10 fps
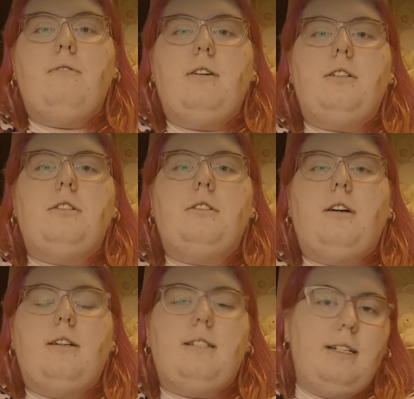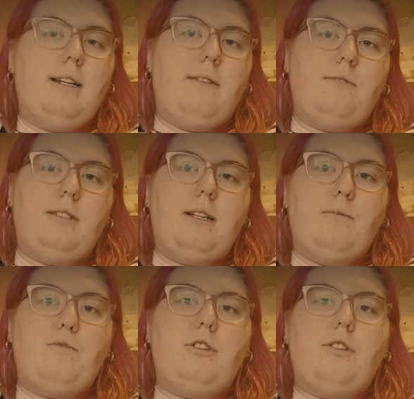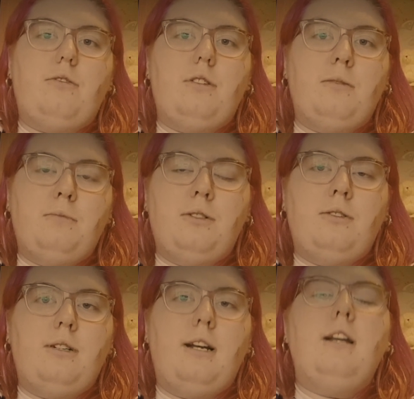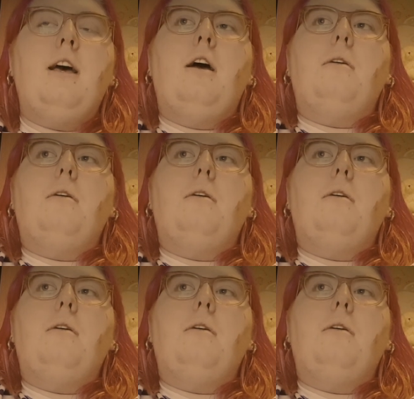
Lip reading: which I didn't have a temperature in the morning,